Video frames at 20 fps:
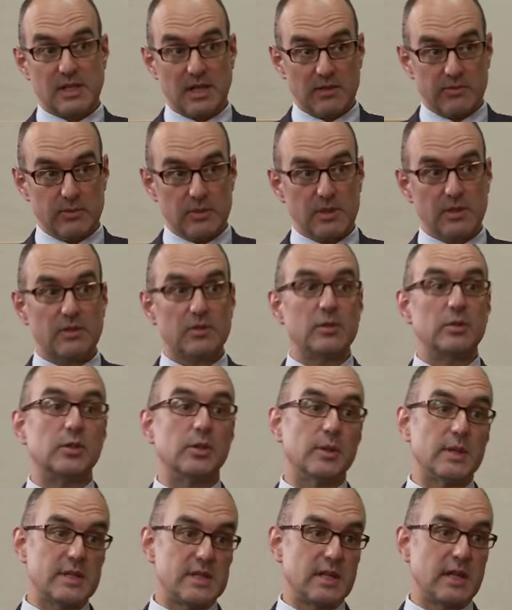government through
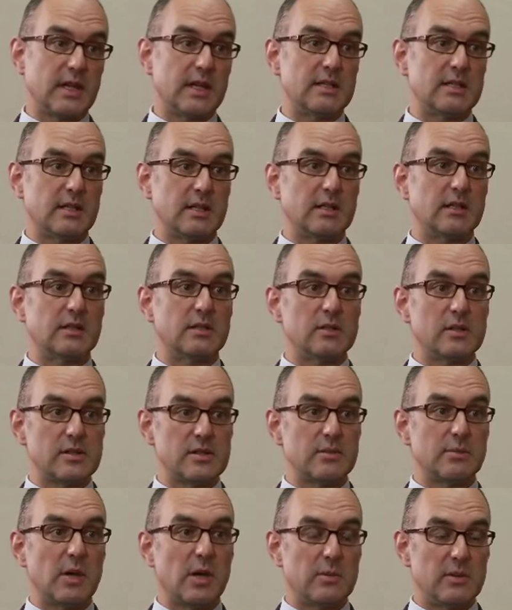USAID and the U.S.
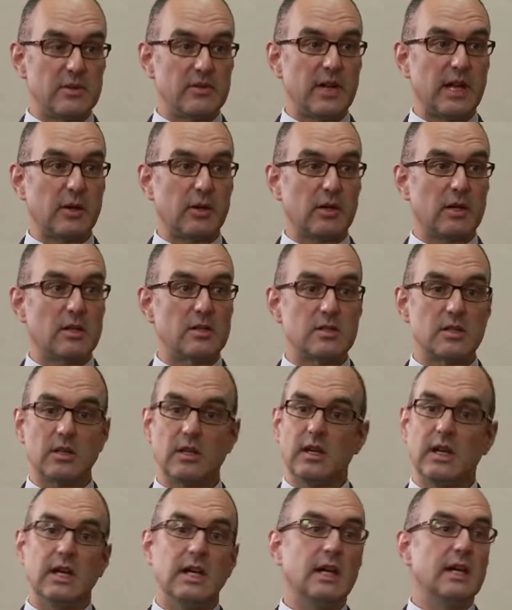Department of Agriculture.